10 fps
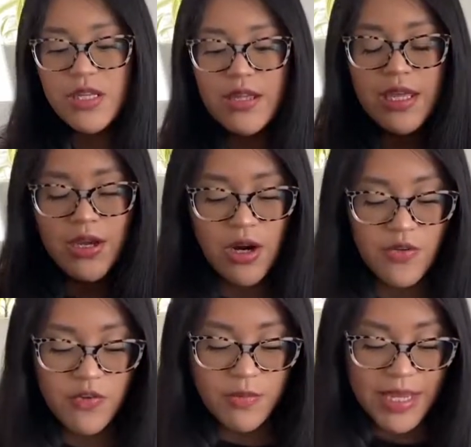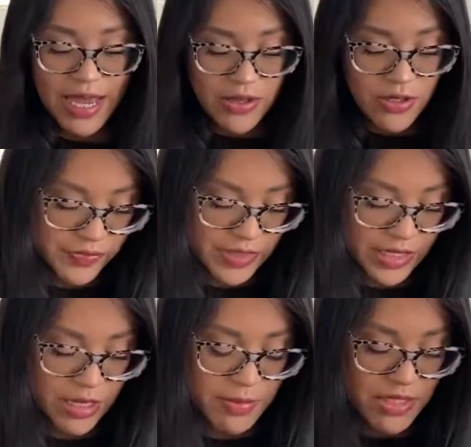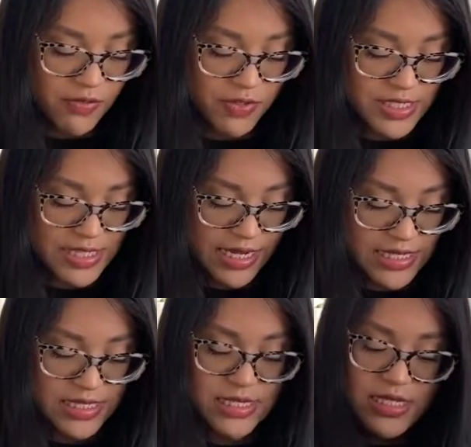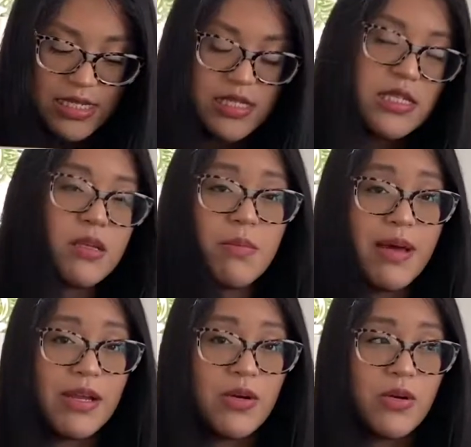They are from Gather. They come in different sizes. This is the micro.